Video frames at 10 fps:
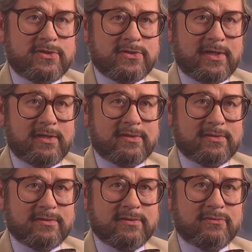
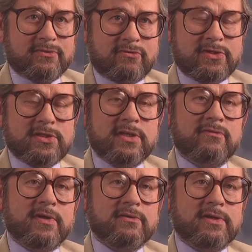skeleton that was recently
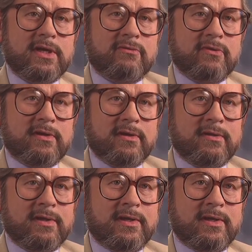found in Africa.